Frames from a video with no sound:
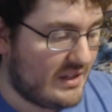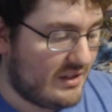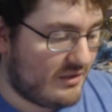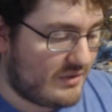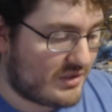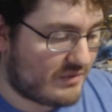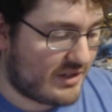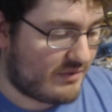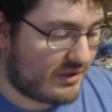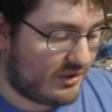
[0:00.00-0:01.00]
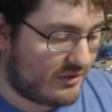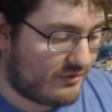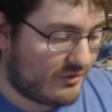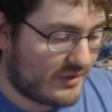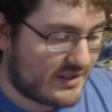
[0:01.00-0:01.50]
which is what you want to look for
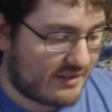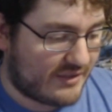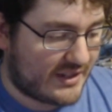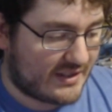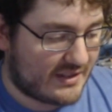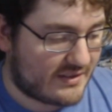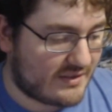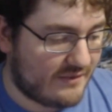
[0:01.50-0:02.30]
with stuff like this.